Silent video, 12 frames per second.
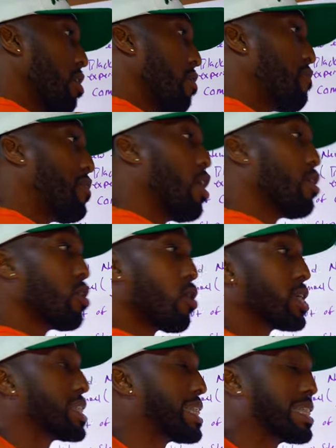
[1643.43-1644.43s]
failure
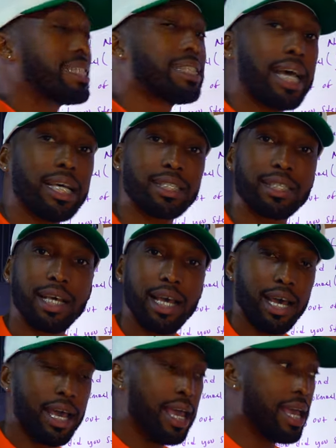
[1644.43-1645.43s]
or success
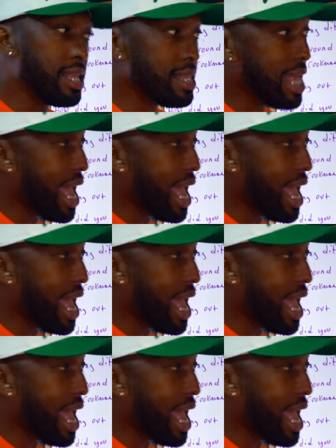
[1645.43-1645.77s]
in